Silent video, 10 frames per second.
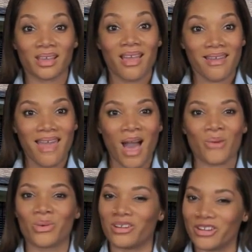and how
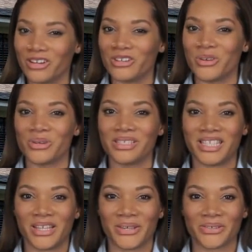we'll earn yours
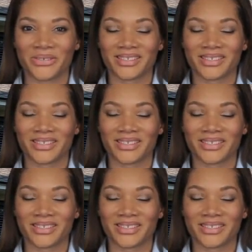too.